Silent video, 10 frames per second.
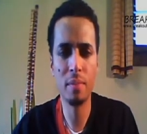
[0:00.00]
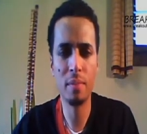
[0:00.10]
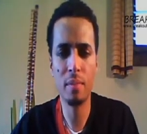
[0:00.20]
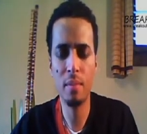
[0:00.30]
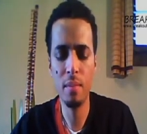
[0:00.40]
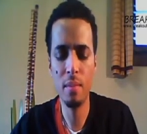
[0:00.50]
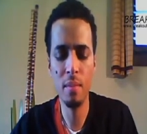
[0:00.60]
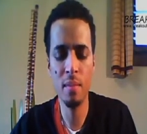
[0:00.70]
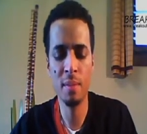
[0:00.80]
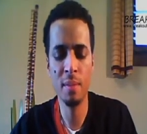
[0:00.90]

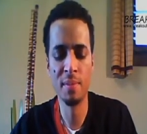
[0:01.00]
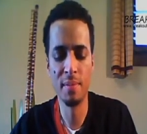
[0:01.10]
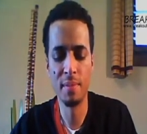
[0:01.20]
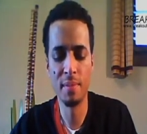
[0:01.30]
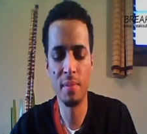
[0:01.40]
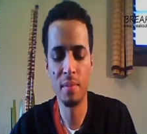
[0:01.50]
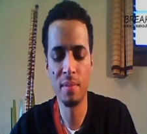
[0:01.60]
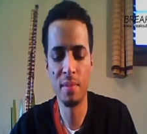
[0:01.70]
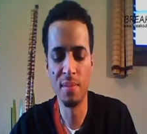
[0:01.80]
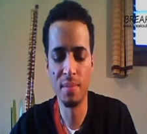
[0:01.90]

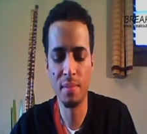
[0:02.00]
(no one is talking)